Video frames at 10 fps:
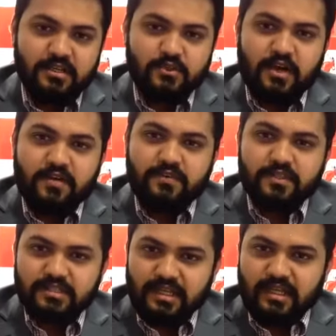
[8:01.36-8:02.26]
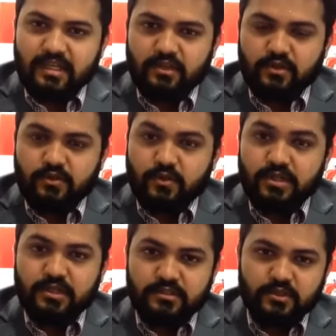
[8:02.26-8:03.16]
after studying your 2
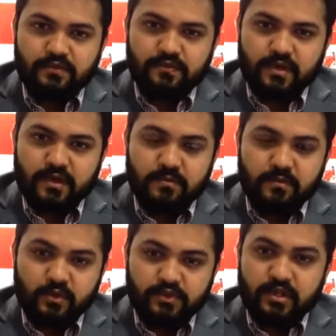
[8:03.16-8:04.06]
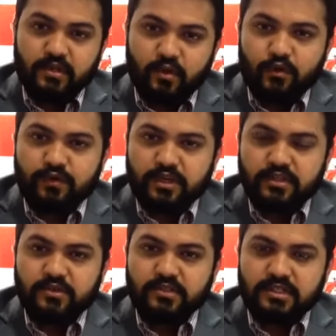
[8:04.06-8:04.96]
years of Australian
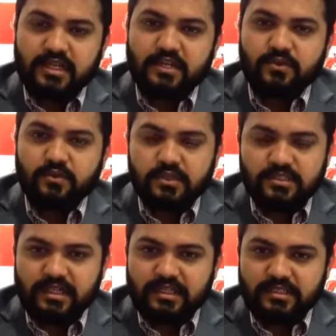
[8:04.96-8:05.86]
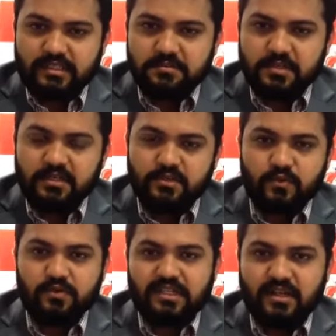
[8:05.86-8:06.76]
qualification, you still need to do the skill assessment
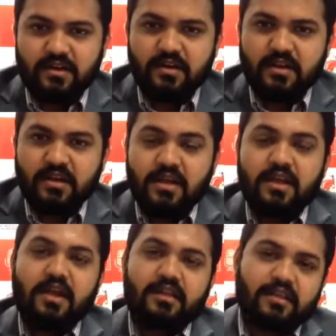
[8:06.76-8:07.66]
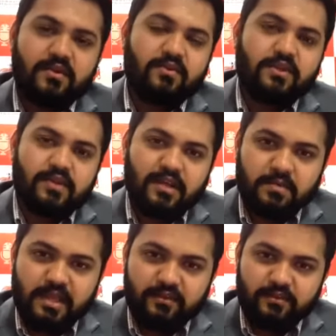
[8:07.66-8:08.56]
through TRA, and then only you can
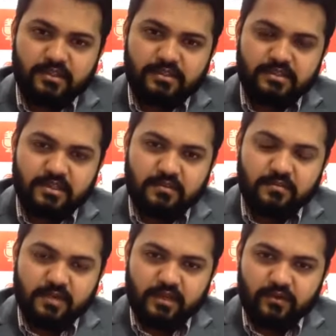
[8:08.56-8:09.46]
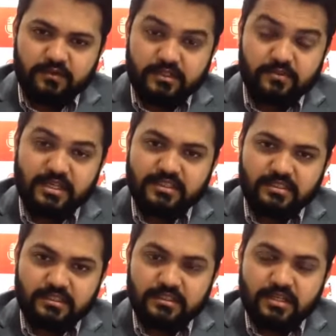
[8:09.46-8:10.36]
apply for this any of these
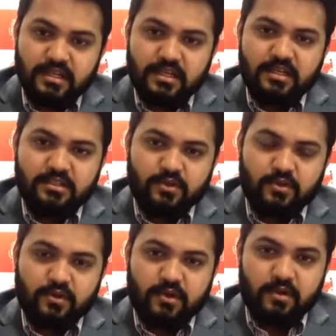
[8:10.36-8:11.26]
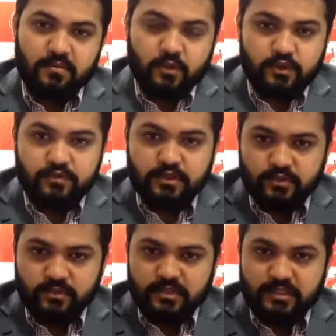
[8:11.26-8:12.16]
visas. So most of the
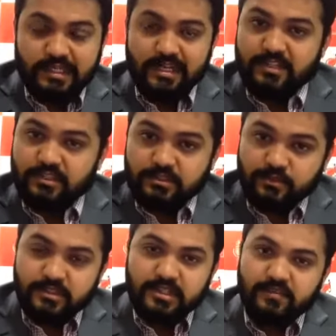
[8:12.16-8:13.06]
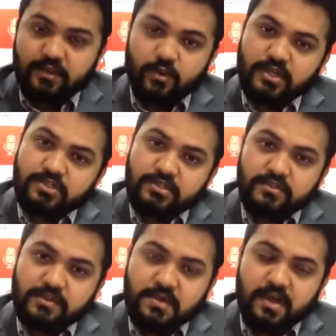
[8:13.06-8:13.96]
students, international students, have the questions
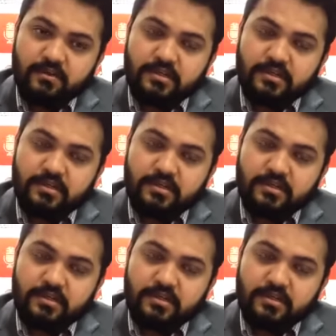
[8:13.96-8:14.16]
about